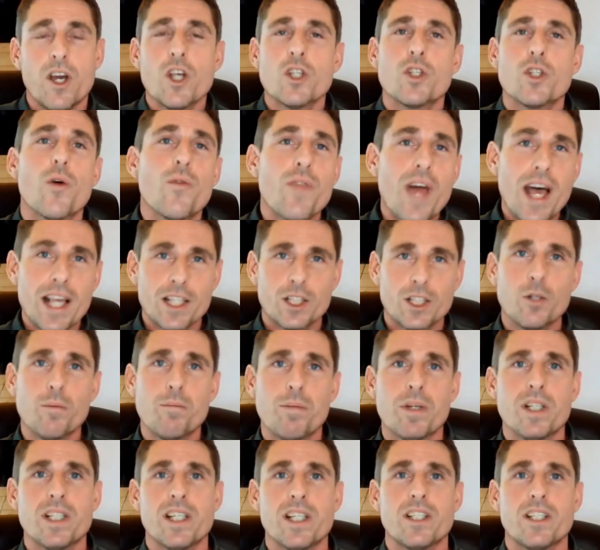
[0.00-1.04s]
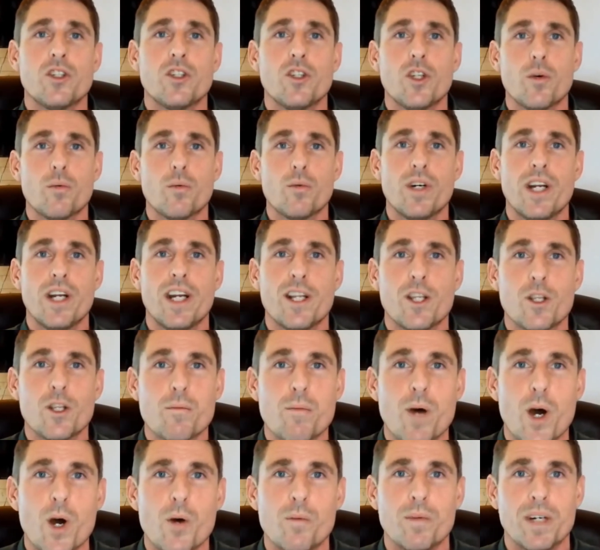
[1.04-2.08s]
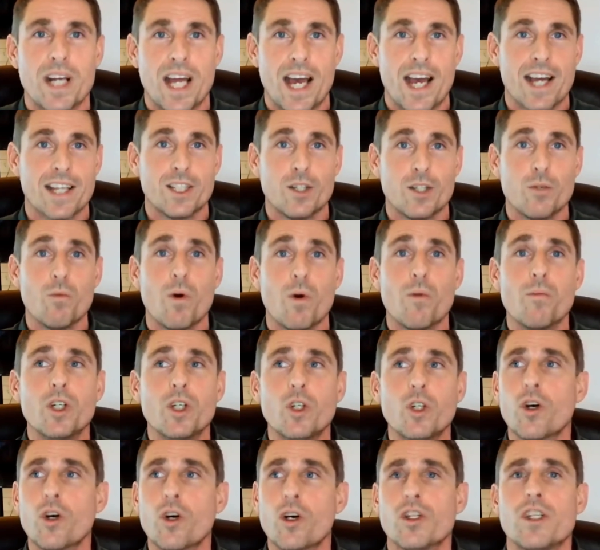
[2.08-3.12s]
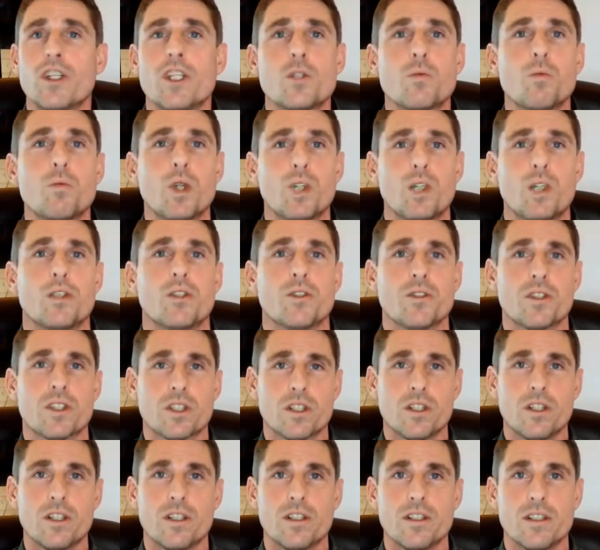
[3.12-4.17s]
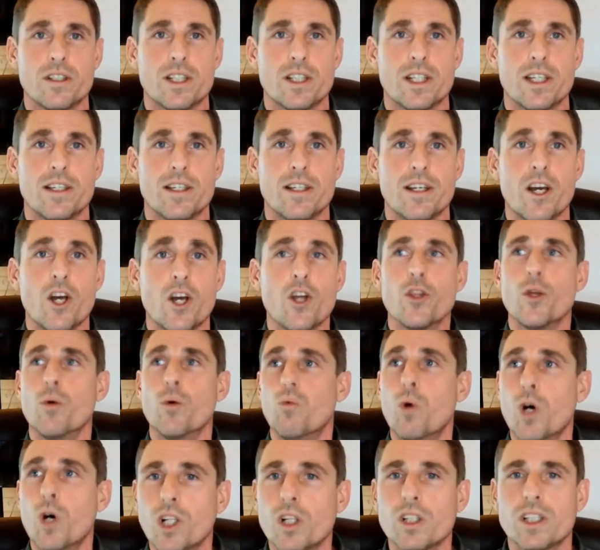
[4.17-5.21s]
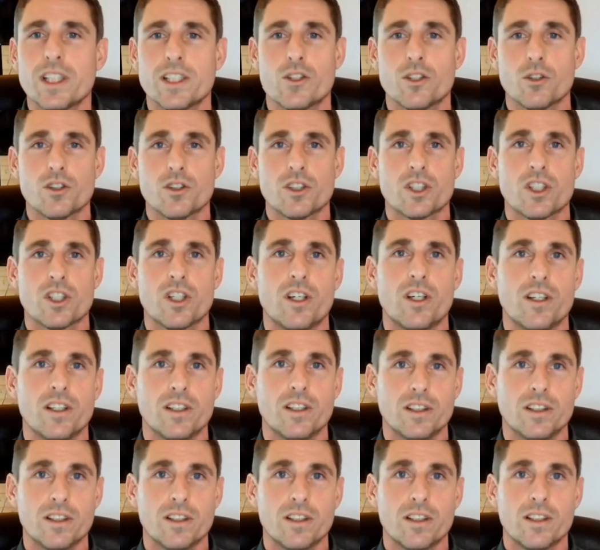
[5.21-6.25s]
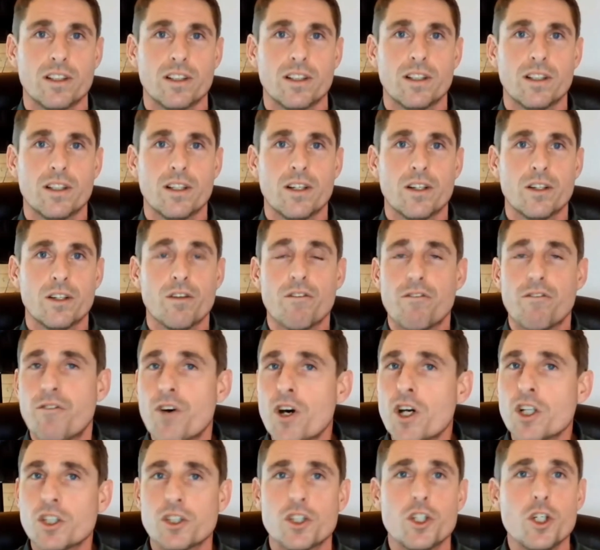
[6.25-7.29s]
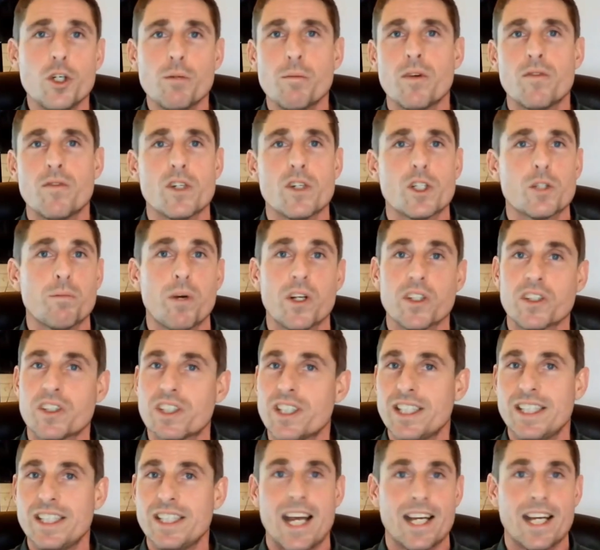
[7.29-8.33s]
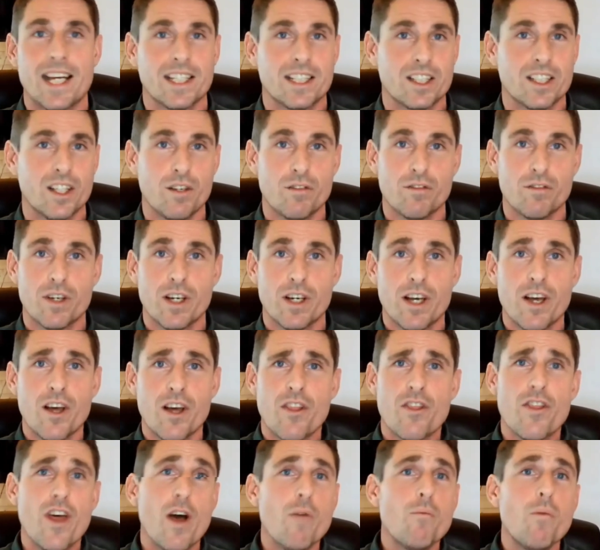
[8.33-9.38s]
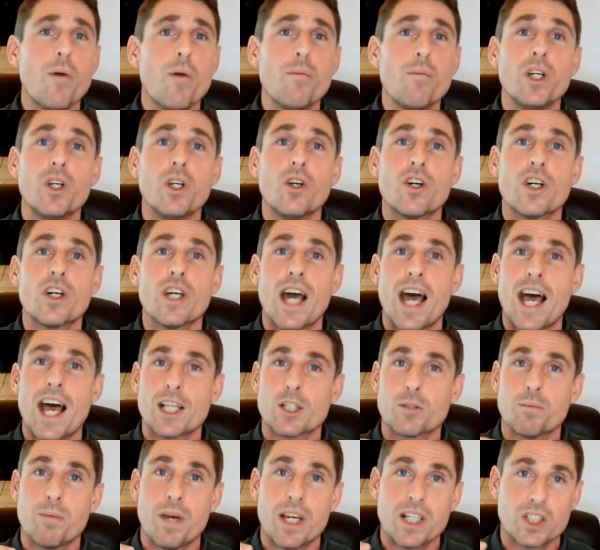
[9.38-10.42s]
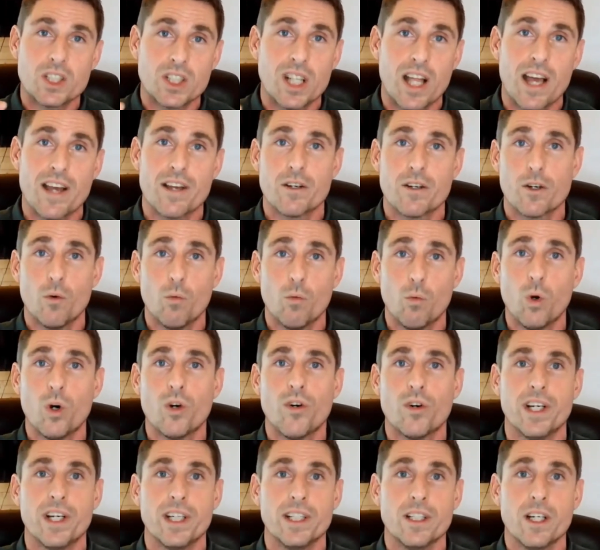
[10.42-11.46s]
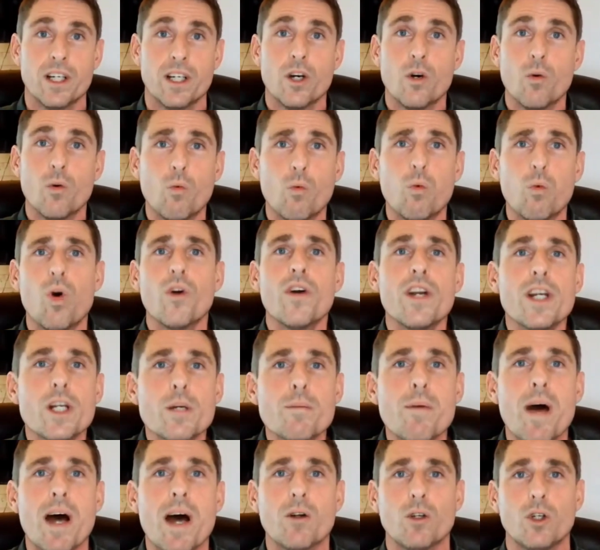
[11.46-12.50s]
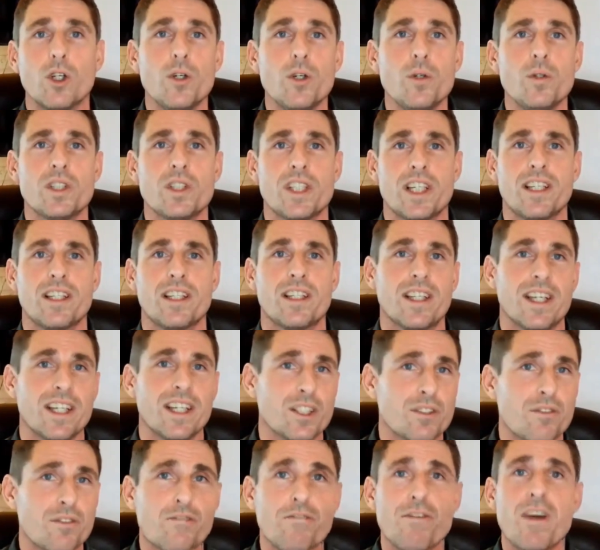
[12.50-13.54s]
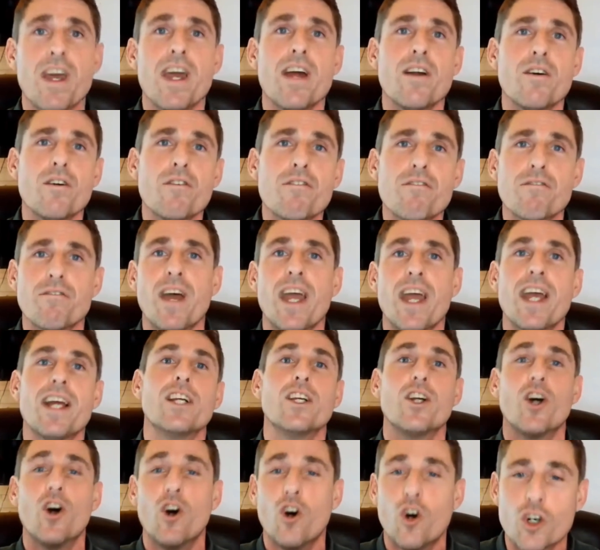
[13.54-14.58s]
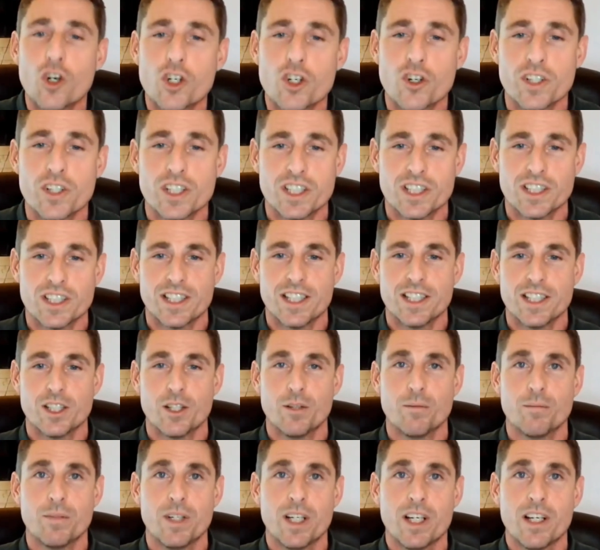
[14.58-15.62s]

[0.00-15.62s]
So that's the position that we're in at the moment, I think, when we look at this word uncertainty. The world is uncertain. The first human response is negative. Then when we look at aspects like worry, worried about losing things, fear of failure or criticism,